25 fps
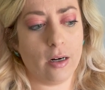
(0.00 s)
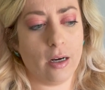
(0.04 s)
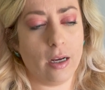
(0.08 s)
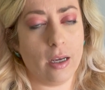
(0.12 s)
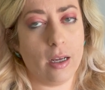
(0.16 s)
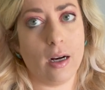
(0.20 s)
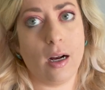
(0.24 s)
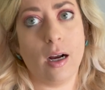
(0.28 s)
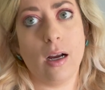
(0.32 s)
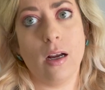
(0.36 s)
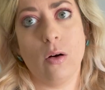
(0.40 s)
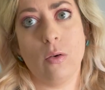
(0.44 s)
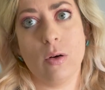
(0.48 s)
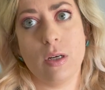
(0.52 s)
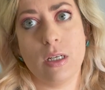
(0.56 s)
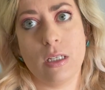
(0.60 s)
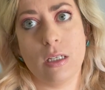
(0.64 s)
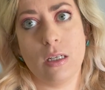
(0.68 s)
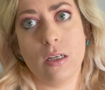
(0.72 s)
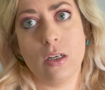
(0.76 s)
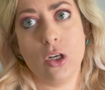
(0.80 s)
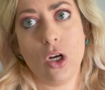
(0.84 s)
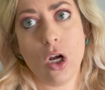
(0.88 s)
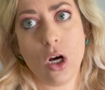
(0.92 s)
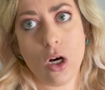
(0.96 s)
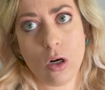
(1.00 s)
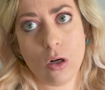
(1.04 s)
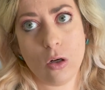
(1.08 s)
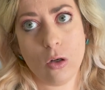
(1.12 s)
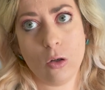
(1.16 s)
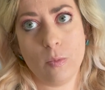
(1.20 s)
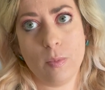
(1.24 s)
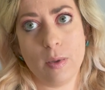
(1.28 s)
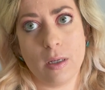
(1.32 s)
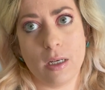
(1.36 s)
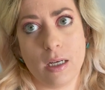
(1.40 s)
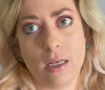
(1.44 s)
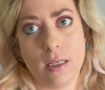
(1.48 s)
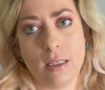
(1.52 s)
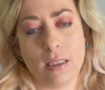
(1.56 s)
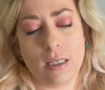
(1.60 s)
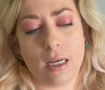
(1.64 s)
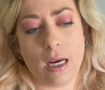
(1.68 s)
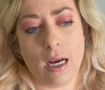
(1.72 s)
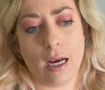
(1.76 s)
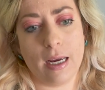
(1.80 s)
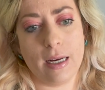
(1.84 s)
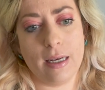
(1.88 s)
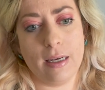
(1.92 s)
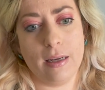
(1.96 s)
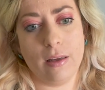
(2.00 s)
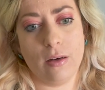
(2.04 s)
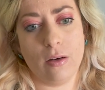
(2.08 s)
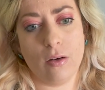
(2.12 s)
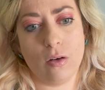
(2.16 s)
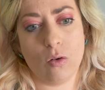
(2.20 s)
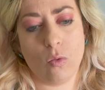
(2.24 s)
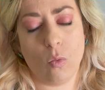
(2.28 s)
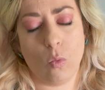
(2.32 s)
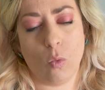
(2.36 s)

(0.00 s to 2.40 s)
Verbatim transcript: and I always said no because I didn't